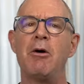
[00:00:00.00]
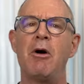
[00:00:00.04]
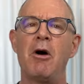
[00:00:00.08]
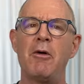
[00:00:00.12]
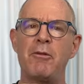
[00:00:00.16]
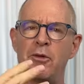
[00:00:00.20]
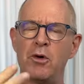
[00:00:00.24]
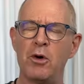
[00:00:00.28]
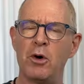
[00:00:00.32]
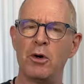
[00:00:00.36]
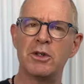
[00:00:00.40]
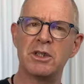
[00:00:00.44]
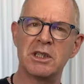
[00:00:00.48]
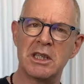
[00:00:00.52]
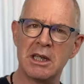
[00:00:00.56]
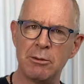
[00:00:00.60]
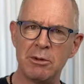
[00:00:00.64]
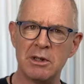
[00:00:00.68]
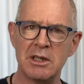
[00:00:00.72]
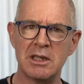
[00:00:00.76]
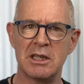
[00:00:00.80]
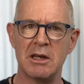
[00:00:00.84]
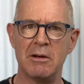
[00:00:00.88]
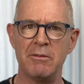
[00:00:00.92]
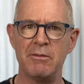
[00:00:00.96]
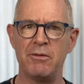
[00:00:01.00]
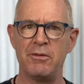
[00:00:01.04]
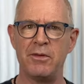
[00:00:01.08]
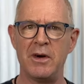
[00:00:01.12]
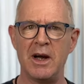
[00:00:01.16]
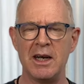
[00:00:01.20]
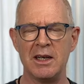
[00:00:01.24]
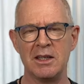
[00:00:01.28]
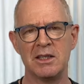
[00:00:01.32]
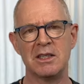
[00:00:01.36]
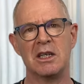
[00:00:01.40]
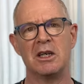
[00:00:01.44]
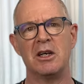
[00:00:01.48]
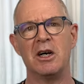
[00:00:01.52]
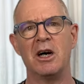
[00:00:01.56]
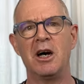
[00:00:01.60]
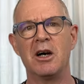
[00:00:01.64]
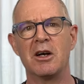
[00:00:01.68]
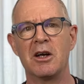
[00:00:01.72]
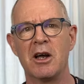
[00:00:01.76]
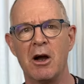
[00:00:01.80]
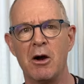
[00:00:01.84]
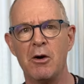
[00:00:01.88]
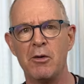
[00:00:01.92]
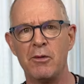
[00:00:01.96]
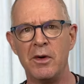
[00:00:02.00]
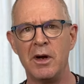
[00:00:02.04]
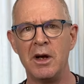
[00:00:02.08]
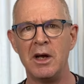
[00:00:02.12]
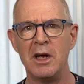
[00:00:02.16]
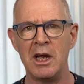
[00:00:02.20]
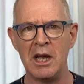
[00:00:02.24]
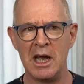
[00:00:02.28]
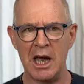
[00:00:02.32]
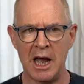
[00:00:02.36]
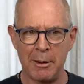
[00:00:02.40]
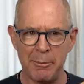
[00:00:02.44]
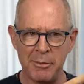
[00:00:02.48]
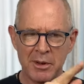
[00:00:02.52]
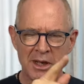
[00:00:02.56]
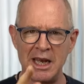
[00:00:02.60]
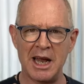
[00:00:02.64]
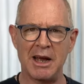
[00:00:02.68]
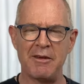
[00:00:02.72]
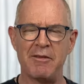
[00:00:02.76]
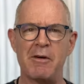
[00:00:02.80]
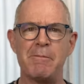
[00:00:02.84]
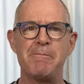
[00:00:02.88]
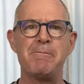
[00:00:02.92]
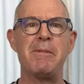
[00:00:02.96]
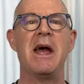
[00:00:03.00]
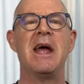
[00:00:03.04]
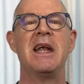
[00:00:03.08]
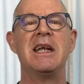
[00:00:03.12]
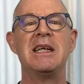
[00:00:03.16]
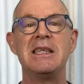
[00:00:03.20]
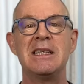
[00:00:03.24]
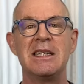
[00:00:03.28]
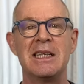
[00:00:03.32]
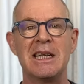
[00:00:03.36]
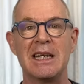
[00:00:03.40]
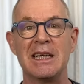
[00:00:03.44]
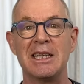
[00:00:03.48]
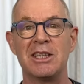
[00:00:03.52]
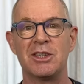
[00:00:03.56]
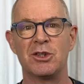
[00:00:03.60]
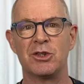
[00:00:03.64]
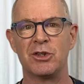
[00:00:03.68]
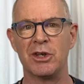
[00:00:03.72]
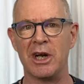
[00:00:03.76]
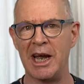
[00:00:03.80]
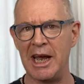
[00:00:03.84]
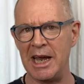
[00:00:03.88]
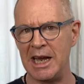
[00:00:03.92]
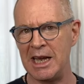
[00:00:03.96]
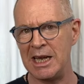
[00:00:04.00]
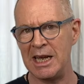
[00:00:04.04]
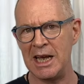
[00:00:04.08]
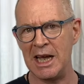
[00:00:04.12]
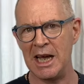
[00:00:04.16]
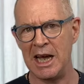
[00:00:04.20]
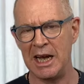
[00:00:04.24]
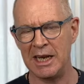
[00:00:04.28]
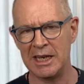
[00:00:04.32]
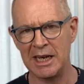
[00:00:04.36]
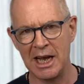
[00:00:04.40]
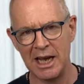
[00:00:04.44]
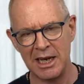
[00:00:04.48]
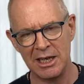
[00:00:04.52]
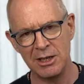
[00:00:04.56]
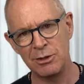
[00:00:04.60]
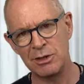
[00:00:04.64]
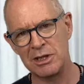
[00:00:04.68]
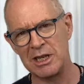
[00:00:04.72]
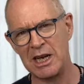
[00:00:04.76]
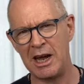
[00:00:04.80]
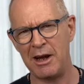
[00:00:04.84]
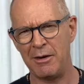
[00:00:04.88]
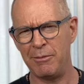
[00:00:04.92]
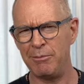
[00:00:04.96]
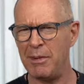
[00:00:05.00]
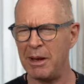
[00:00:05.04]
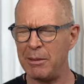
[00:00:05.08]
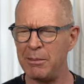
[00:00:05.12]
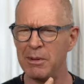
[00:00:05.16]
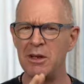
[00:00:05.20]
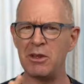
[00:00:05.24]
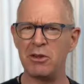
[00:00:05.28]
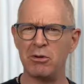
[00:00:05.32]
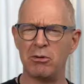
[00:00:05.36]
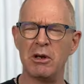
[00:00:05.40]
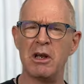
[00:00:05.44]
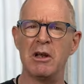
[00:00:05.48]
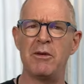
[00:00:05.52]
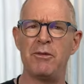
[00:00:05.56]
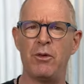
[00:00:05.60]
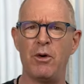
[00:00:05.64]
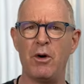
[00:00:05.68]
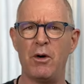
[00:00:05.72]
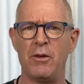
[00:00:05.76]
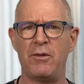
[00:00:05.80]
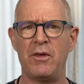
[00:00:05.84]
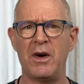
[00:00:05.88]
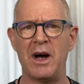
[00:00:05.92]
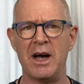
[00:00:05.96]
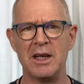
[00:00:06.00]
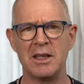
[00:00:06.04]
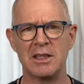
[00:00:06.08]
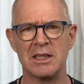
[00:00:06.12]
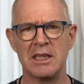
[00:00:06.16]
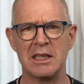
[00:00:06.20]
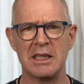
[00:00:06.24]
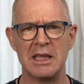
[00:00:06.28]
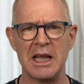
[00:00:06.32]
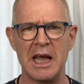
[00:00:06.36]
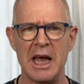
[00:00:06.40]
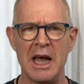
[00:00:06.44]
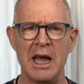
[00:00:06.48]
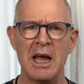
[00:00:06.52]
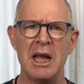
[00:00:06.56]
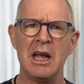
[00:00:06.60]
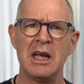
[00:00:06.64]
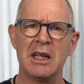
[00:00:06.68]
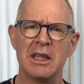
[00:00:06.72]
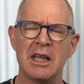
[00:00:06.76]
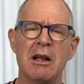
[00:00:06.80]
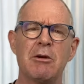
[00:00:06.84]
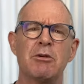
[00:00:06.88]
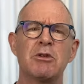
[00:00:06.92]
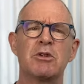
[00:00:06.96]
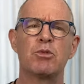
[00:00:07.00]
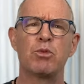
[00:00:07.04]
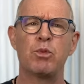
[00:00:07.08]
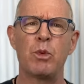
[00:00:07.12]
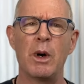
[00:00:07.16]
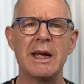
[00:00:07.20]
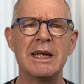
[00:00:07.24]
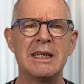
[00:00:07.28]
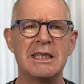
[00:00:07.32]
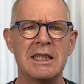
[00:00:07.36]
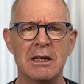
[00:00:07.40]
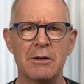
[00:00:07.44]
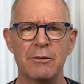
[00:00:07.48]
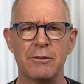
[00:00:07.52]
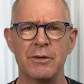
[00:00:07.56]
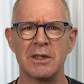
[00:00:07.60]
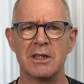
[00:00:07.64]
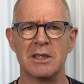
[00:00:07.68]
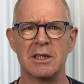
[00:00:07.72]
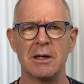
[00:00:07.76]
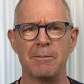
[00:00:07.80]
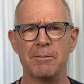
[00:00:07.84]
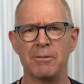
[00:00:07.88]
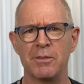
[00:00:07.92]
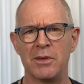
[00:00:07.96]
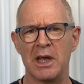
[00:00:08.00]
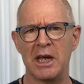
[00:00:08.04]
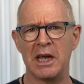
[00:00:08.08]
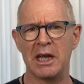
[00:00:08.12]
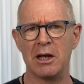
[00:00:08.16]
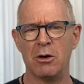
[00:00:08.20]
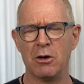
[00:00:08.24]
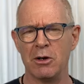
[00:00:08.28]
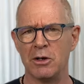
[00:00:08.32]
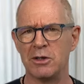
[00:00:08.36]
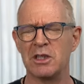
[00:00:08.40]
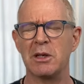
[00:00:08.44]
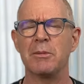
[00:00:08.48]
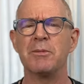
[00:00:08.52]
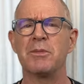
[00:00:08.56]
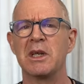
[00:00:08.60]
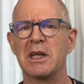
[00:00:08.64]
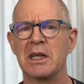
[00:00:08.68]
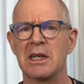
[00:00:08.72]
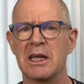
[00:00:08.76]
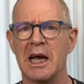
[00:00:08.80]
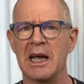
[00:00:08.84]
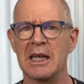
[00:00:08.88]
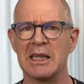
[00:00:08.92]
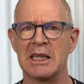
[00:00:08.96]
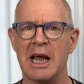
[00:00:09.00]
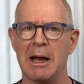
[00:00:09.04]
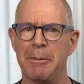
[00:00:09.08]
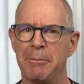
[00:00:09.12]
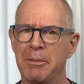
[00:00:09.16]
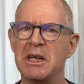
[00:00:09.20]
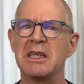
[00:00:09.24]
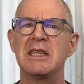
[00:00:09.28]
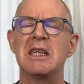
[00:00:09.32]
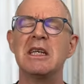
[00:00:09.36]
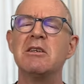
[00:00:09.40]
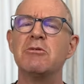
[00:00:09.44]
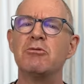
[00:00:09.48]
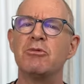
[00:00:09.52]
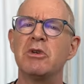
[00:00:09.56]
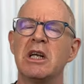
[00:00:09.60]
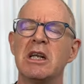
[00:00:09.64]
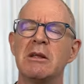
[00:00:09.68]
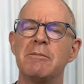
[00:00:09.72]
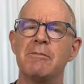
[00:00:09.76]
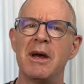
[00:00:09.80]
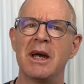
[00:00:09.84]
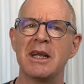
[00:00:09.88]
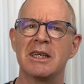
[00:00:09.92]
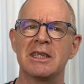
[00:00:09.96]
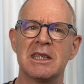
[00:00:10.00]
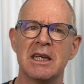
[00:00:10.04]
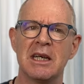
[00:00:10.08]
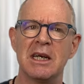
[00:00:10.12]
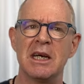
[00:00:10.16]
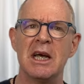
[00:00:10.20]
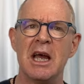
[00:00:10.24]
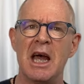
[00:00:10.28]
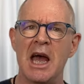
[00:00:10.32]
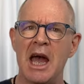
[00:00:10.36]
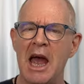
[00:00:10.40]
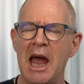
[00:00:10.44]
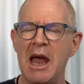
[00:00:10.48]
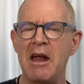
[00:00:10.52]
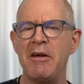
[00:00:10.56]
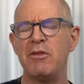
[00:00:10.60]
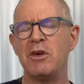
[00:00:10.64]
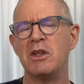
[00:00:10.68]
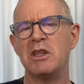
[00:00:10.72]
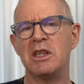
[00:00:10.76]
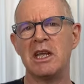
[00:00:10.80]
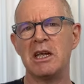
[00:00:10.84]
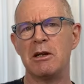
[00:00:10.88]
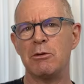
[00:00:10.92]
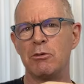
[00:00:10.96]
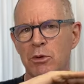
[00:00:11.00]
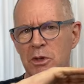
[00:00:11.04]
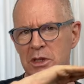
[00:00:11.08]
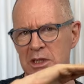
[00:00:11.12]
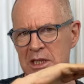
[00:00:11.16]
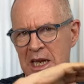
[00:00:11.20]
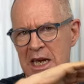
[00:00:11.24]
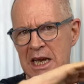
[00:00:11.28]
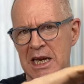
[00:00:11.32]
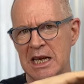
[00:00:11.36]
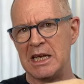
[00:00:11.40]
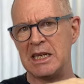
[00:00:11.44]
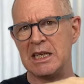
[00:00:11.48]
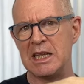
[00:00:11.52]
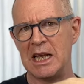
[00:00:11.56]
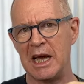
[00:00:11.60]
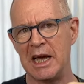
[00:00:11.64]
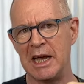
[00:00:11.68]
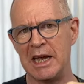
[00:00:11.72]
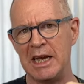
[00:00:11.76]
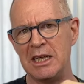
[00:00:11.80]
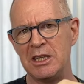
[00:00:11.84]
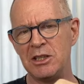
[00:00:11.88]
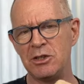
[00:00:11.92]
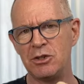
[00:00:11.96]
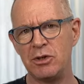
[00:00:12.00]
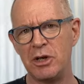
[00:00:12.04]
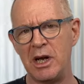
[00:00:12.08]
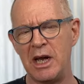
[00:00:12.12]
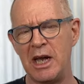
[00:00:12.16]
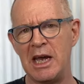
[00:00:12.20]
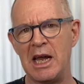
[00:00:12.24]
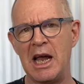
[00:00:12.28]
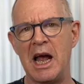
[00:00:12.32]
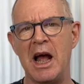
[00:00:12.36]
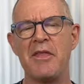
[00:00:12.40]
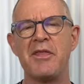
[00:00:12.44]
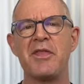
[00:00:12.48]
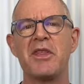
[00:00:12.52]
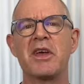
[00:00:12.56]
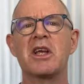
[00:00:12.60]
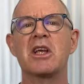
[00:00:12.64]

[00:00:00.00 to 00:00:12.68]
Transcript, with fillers: of course, there were some files that hung over and we'd have a pending tray. And I used to have maybe three or four files in there that was waiting for something or something like that. But it didn't really matter. Everything was in that in tray and the